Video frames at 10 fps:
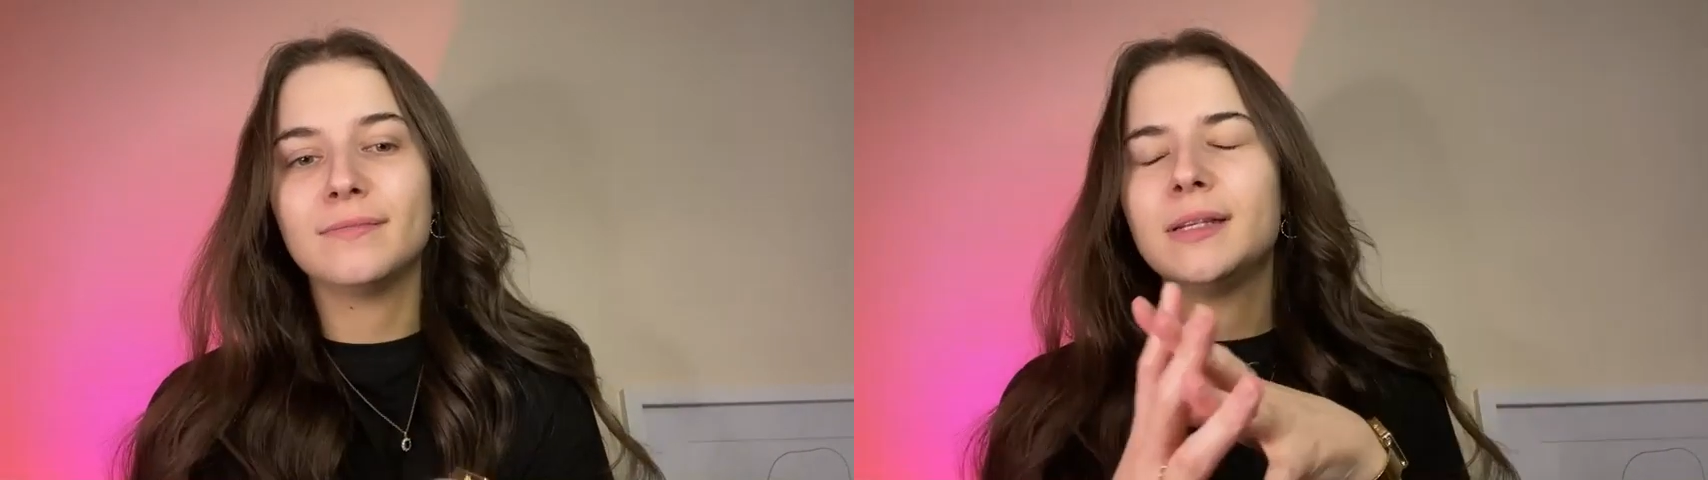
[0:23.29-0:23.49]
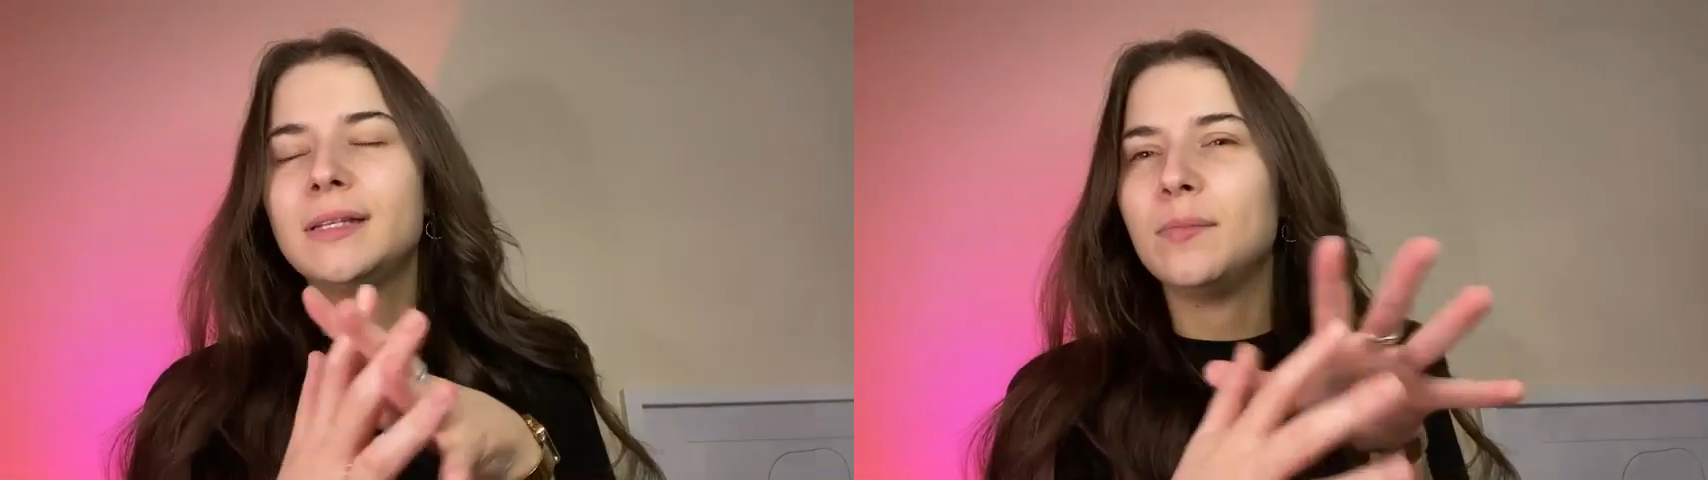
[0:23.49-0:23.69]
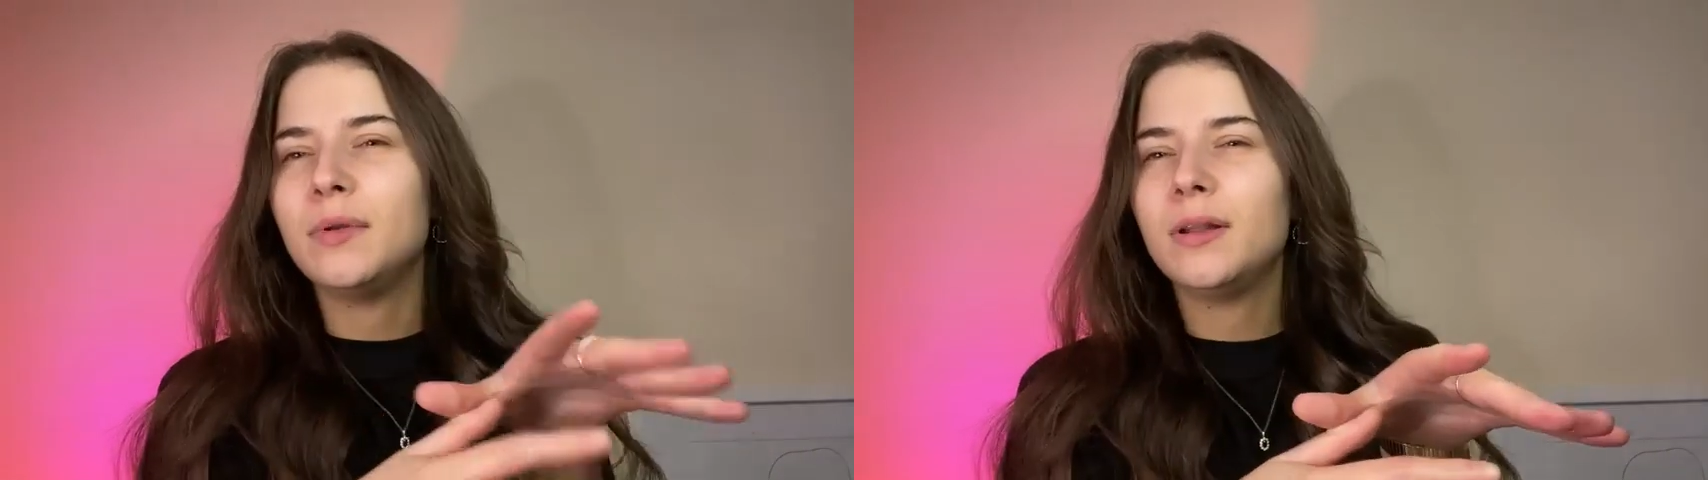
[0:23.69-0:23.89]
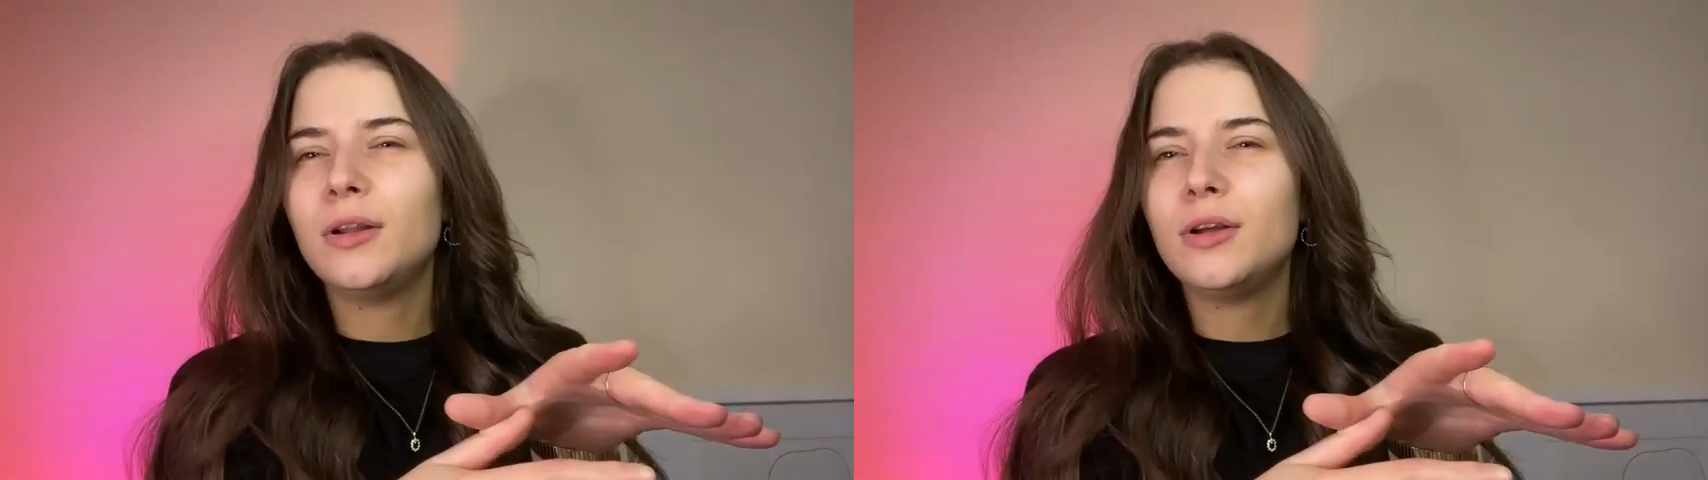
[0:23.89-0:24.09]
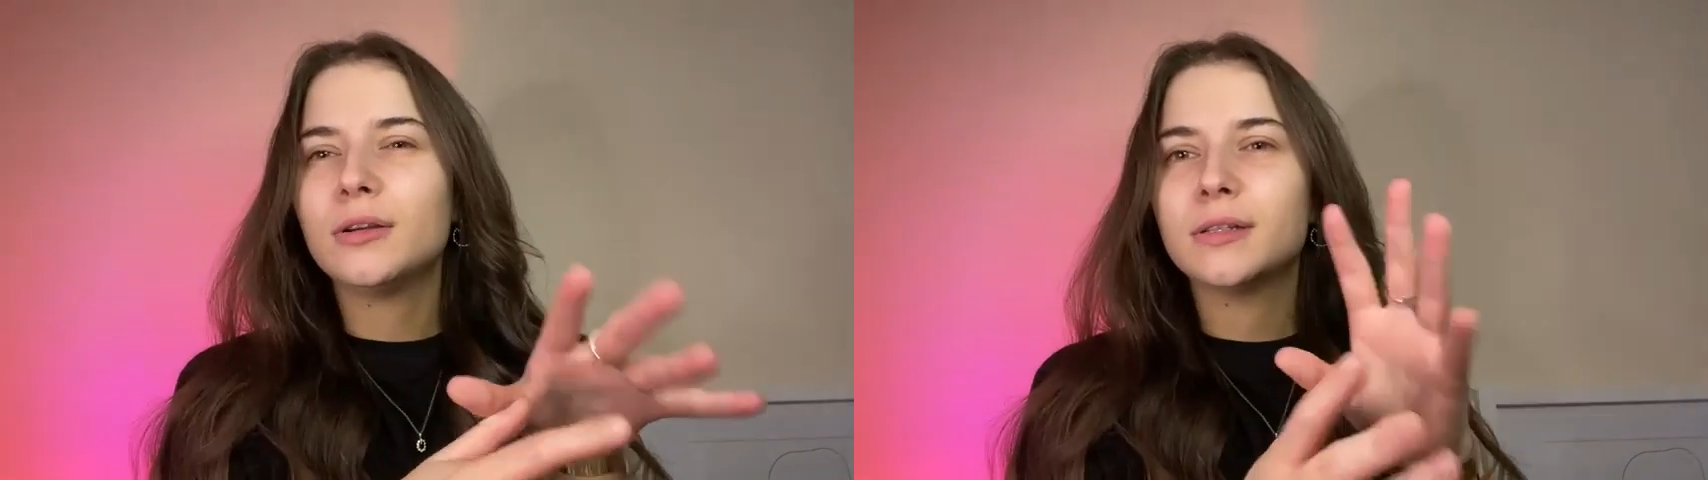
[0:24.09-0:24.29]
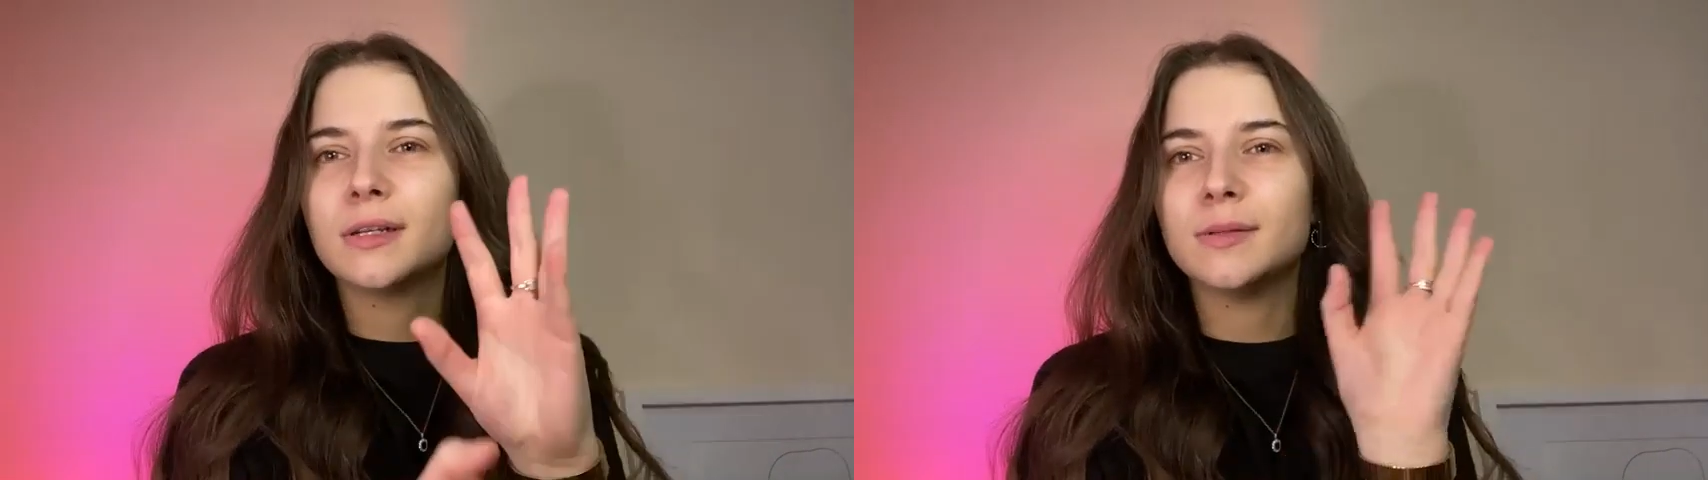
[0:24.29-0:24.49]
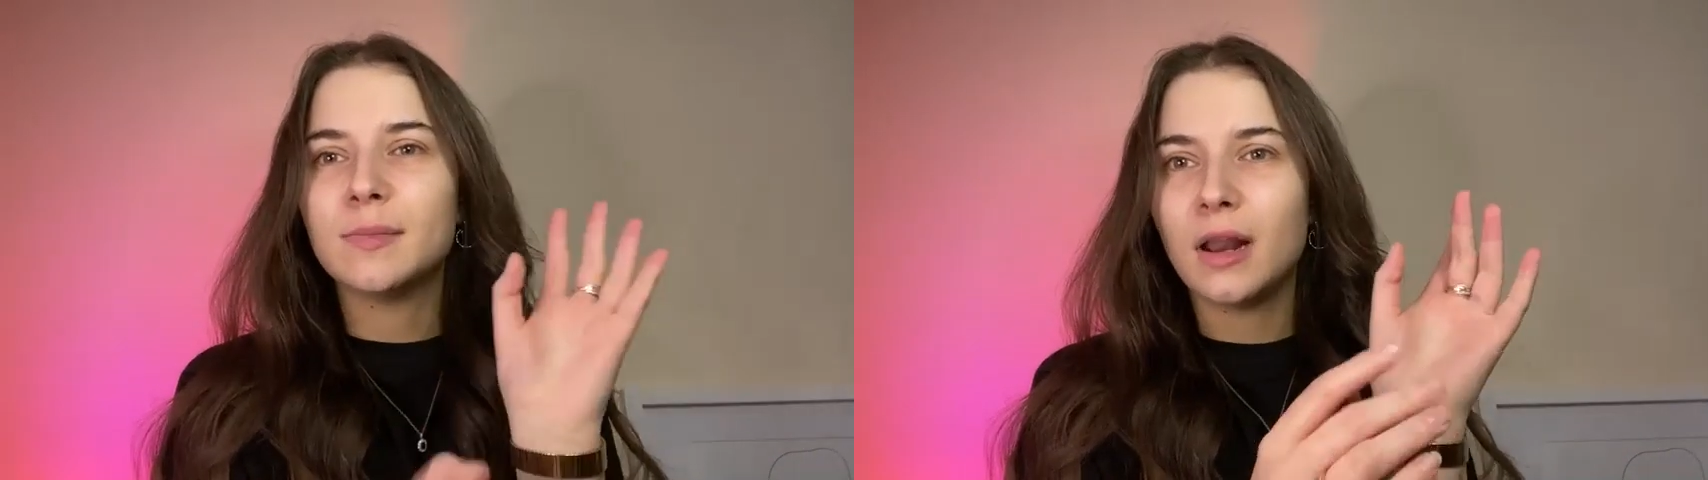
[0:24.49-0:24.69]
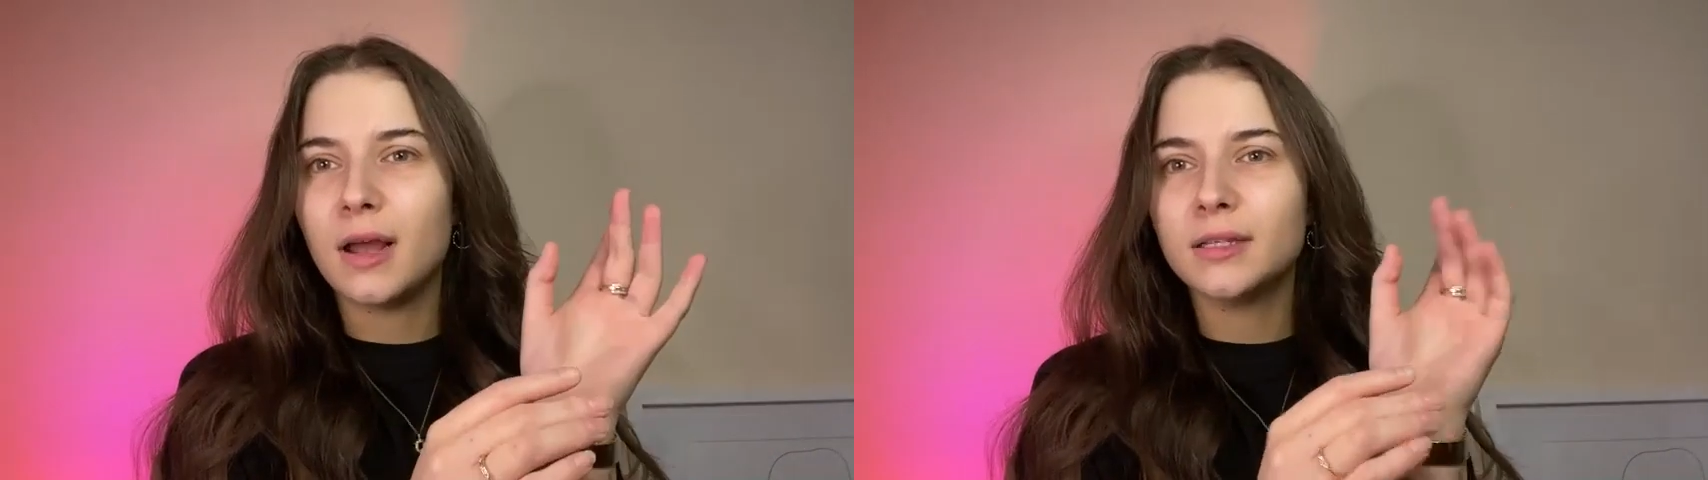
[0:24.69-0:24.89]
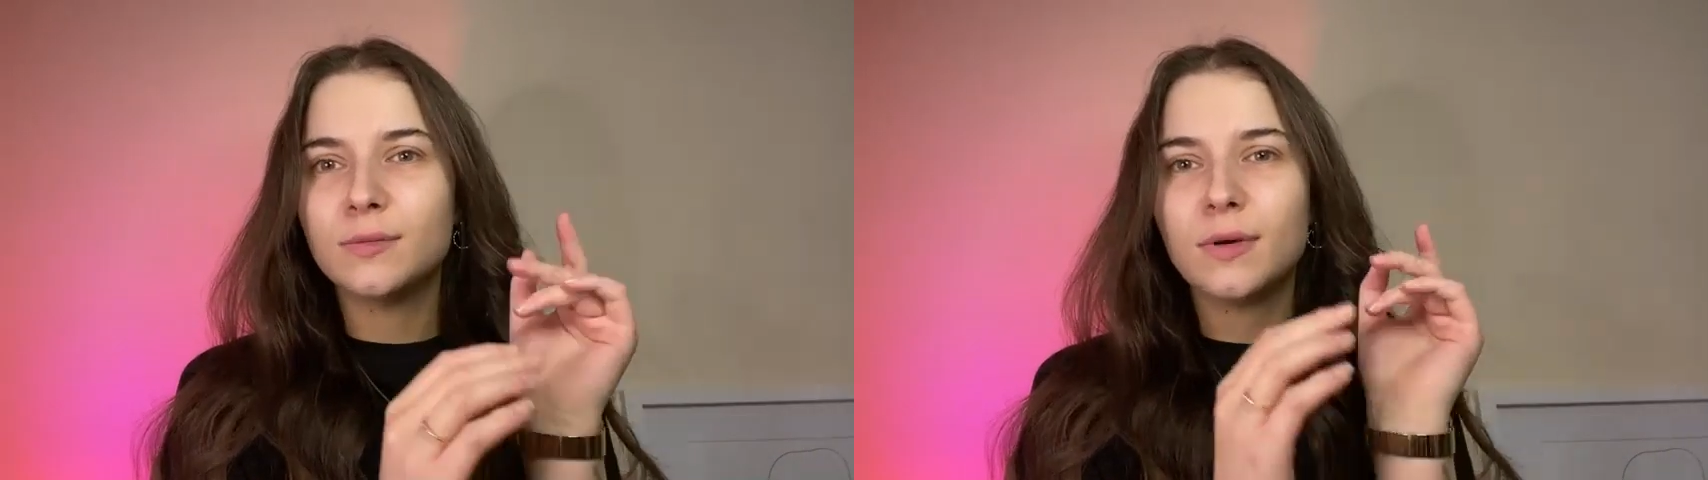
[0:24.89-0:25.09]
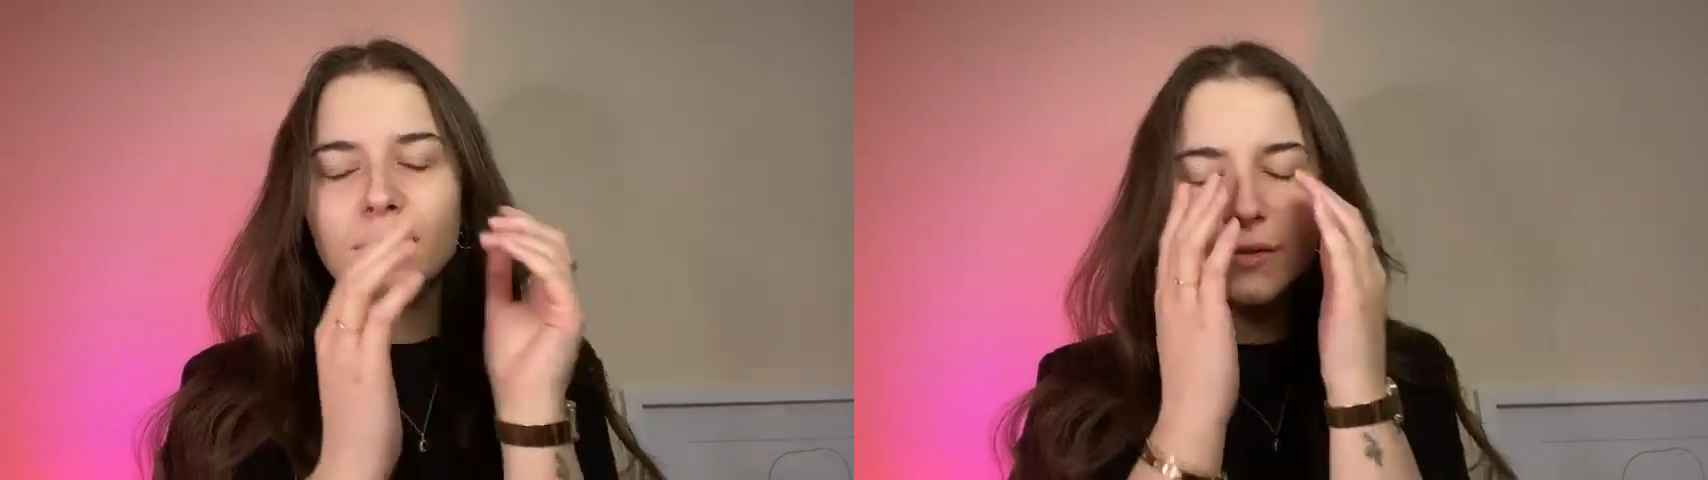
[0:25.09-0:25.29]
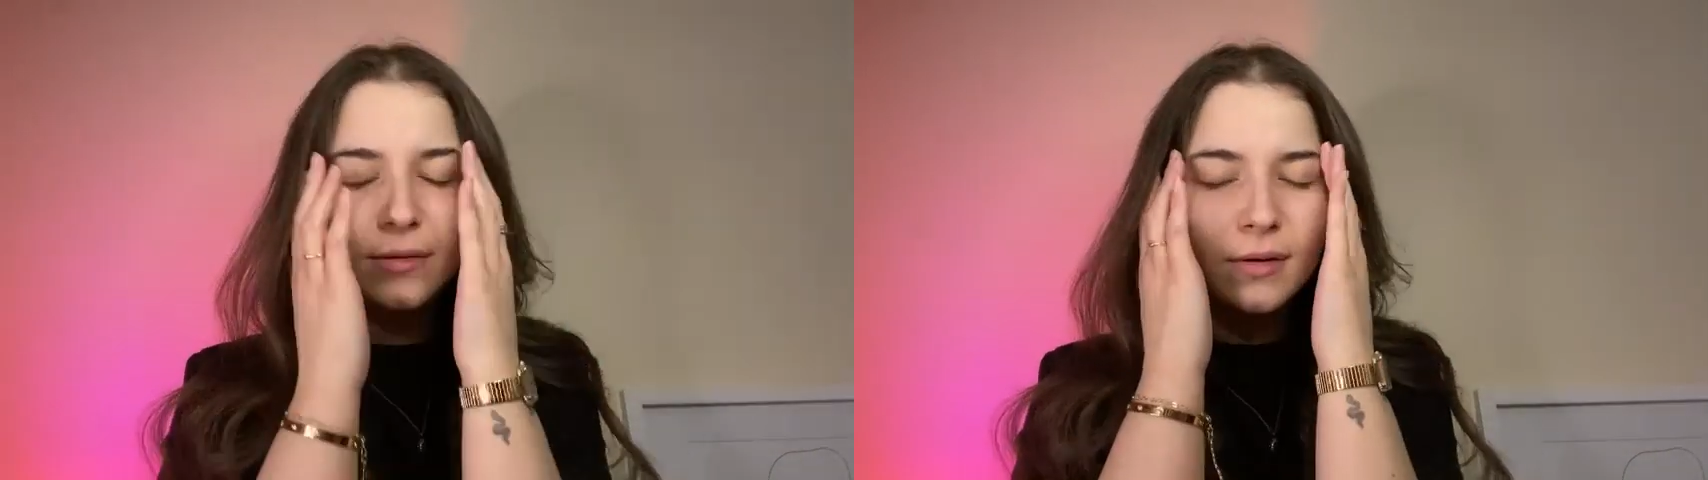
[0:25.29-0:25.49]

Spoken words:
simpler looks, because my last one,